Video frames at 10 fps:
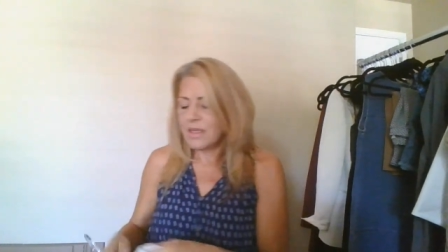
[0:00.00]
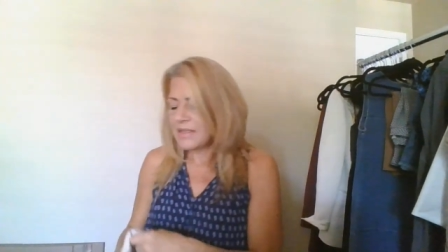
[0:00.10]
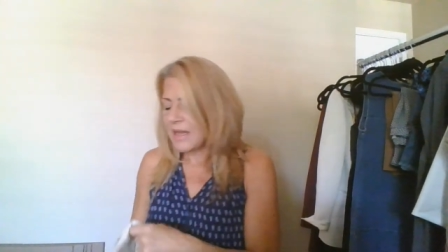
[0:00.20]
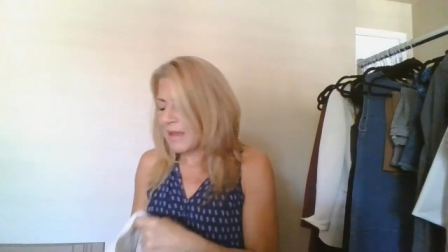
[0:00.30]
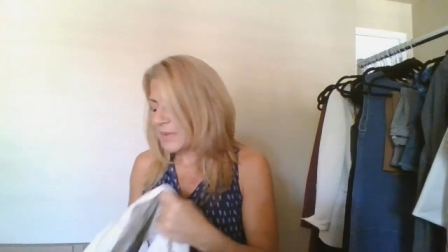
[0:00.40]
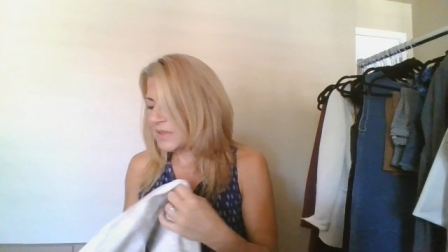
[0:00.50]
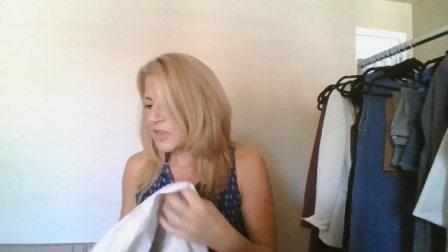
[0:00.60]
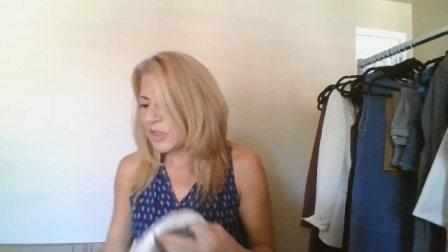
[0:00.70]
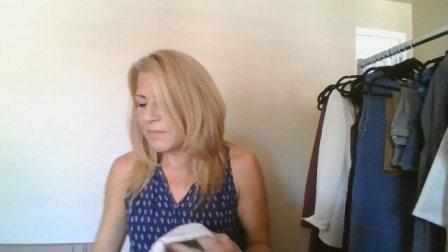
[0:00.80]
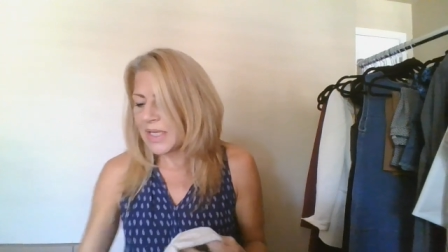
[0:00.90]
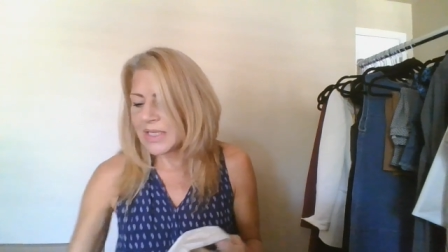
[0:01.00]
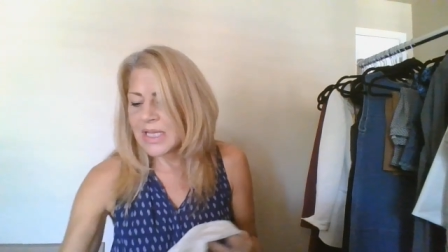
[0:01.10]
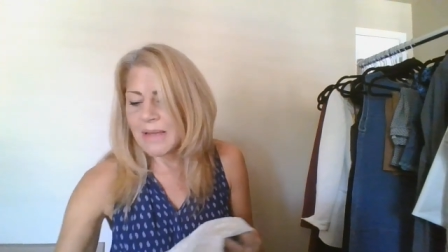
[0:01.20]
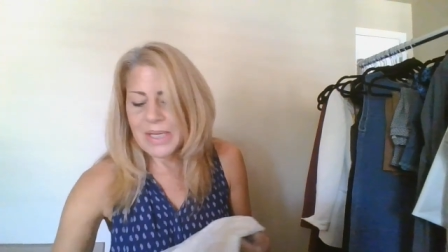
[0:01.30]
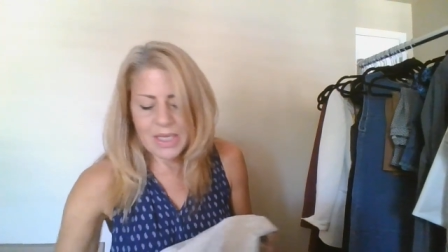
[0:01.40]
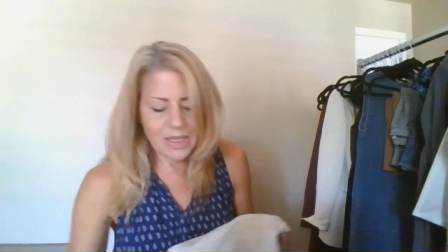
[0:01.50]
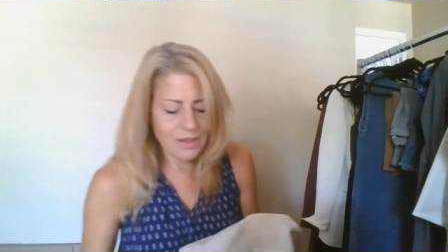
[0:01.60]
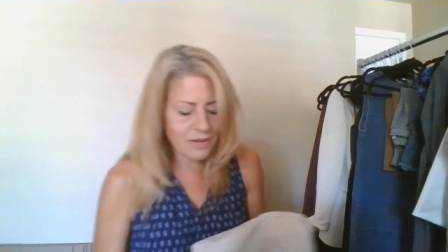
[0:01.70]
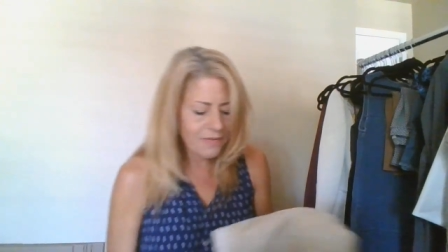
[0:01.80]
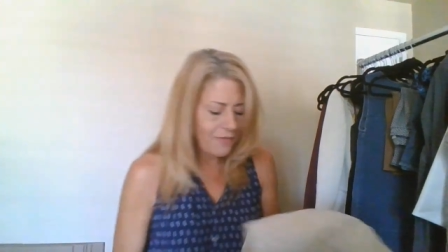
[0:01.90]
This happens to be a Tommy
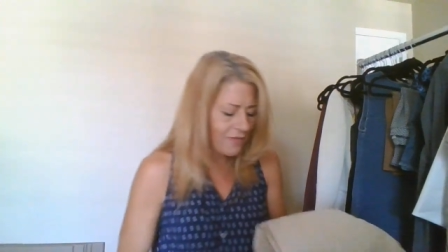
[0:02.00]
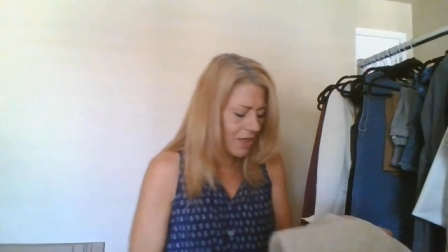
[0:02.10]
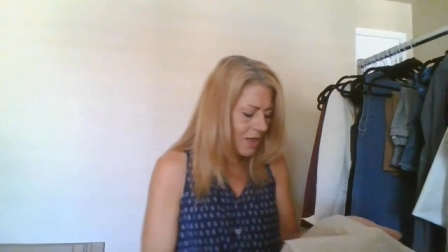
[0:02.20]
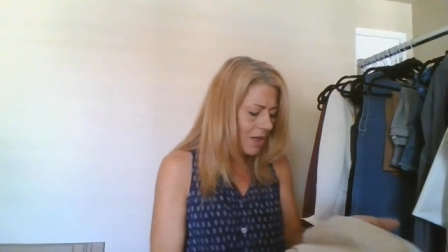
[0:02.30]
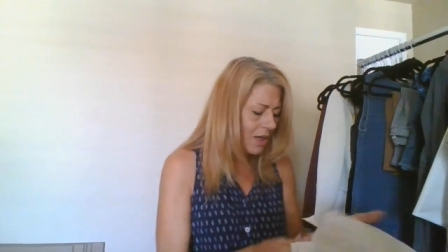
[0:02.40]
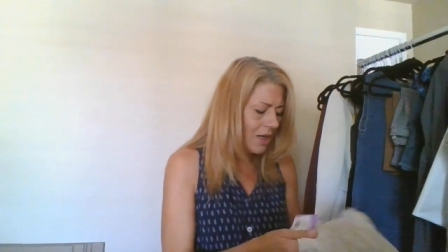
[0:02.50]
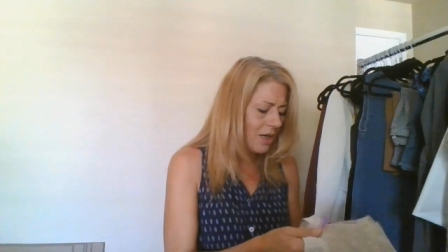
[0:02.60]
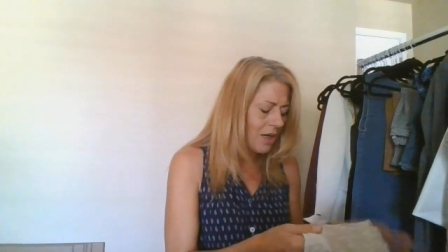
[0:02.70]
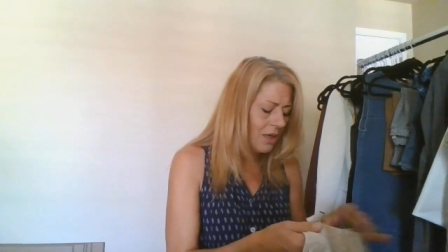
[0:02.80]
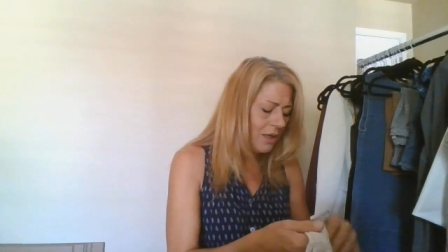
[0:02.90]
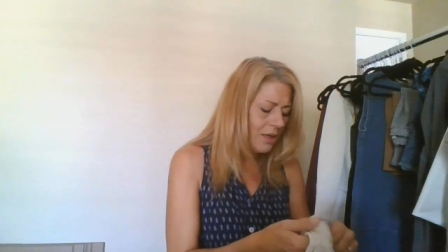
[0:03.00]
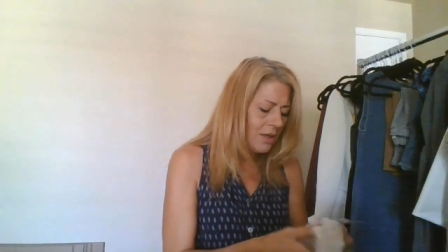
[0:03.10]
Hilfiger.